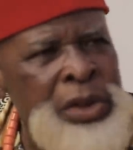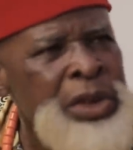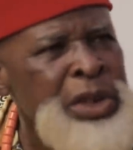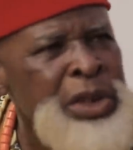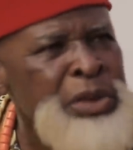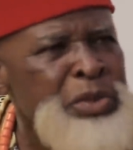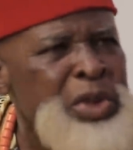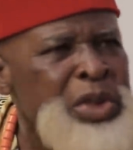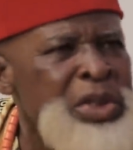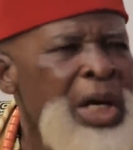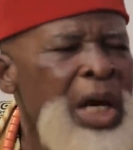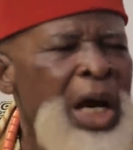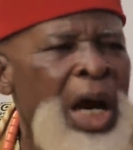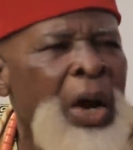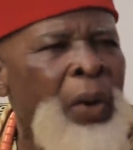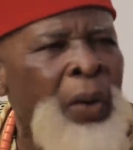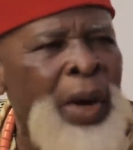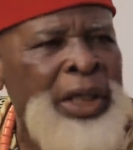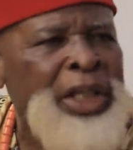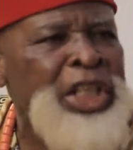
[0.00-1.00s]
seems
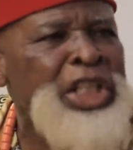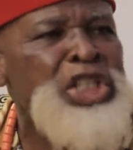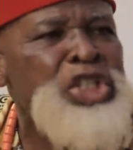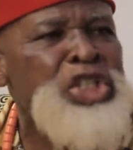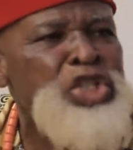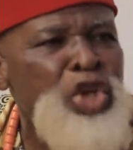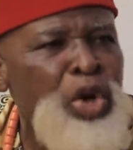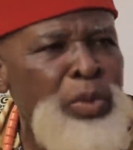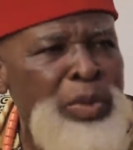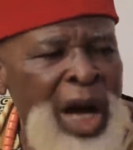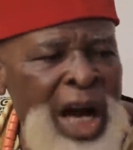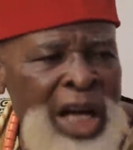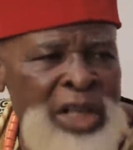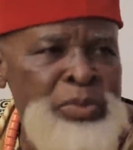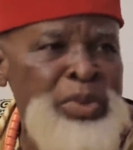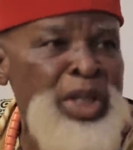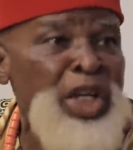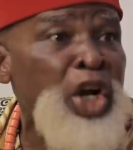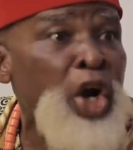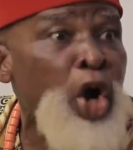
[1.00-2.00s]
our kingdom has
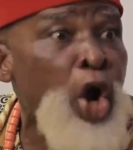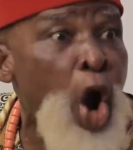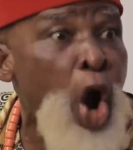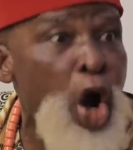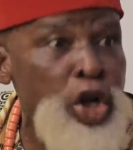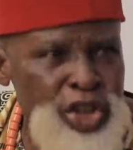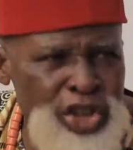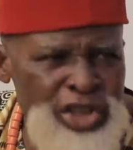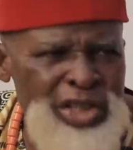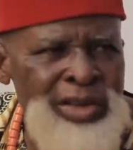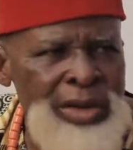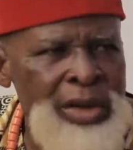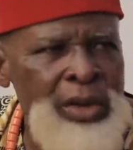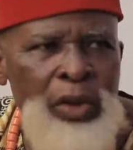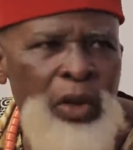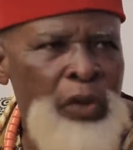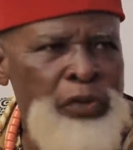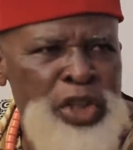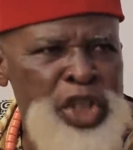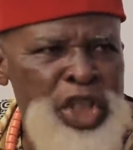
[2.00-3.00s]
been cursed
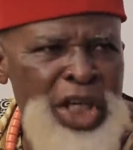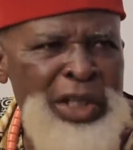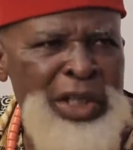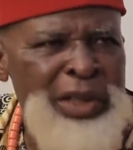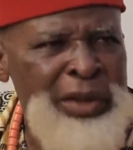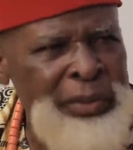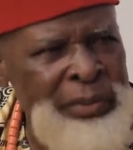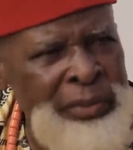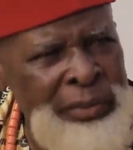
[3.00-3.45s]
officially.